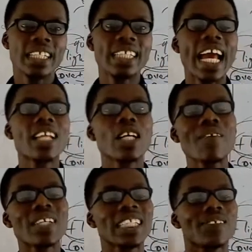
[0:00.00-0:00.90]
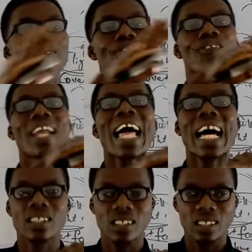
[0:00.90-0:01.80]
Then if it is
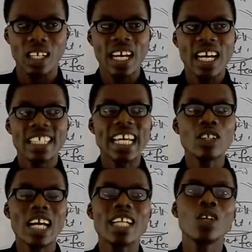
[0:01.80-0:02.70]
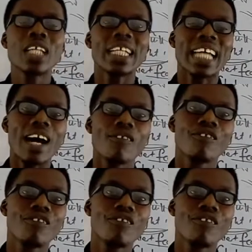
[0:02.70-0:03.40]
flat, then you can know that they are